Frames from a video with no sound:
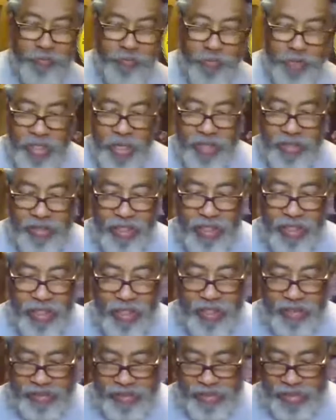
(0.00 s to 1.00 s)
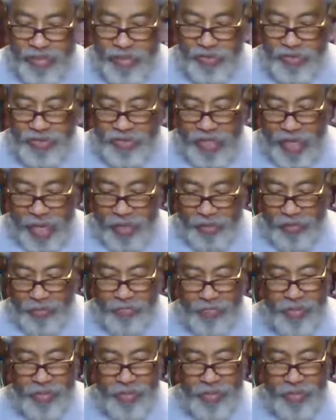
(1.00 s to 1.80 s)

Yeah, I think I'll send those doctor